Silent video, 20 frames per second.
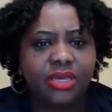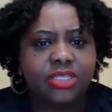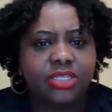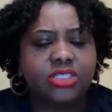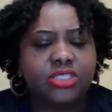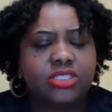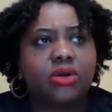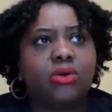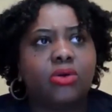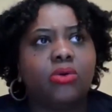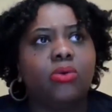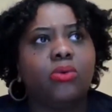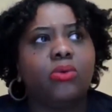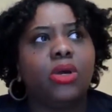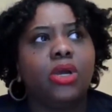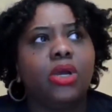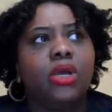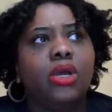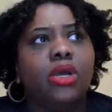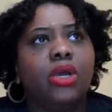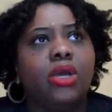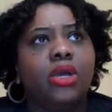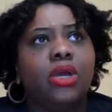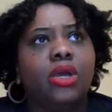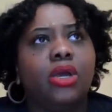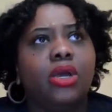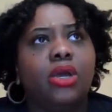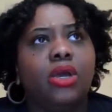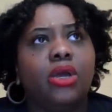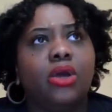So
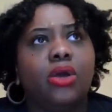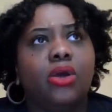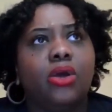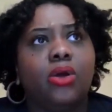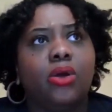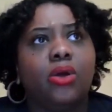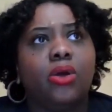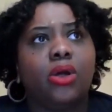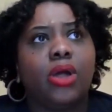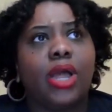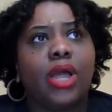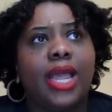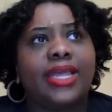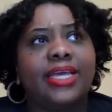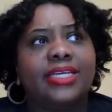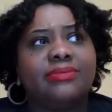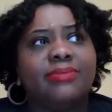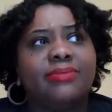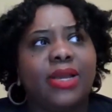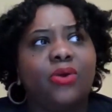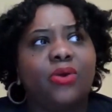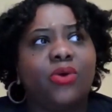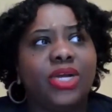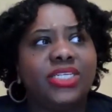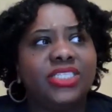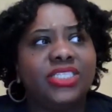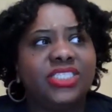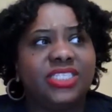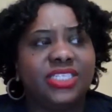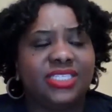I guess my
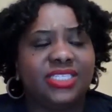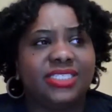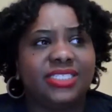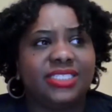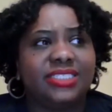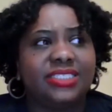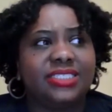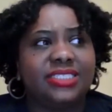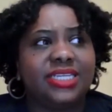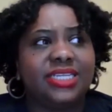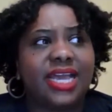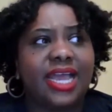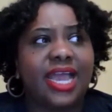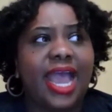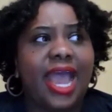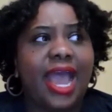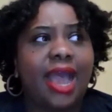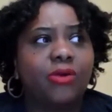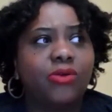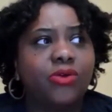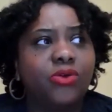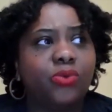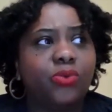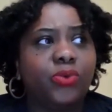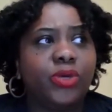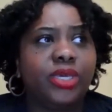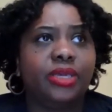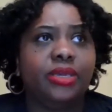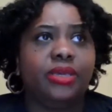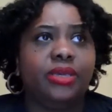question is, how do
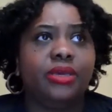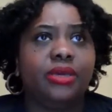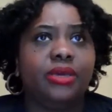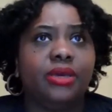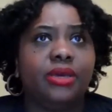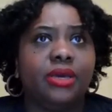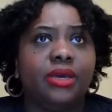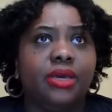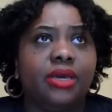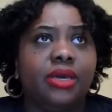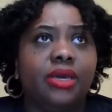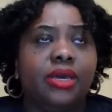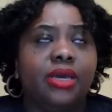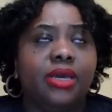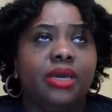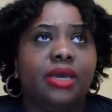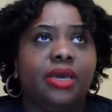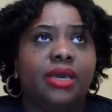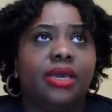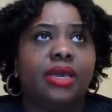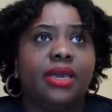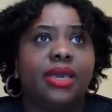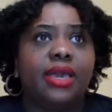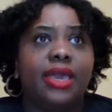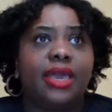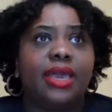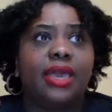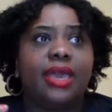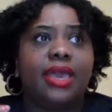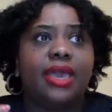we
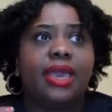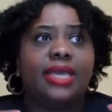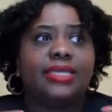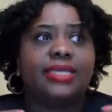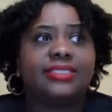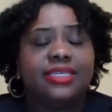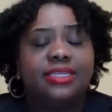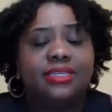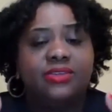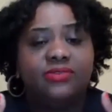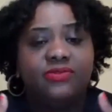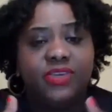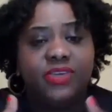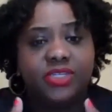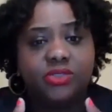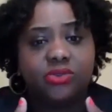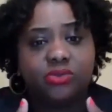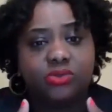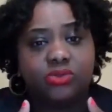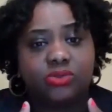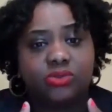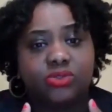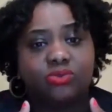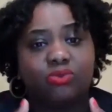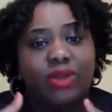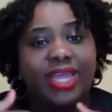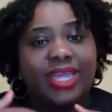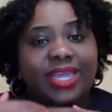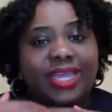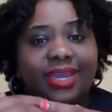as individuals
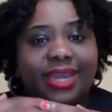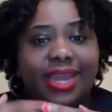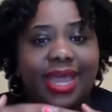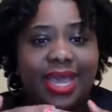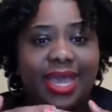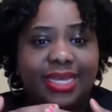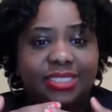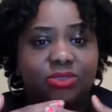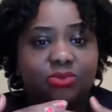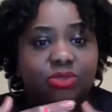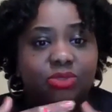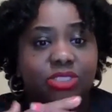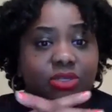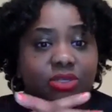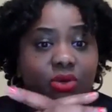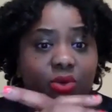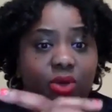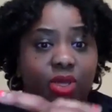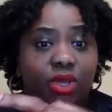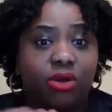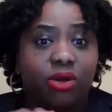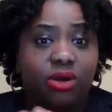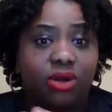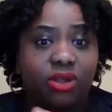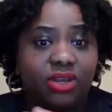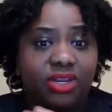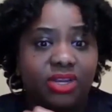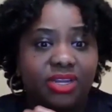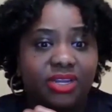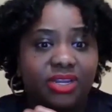recognize what's going
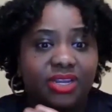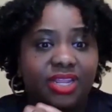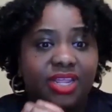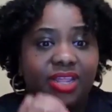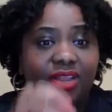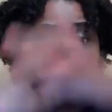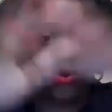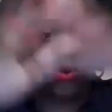on in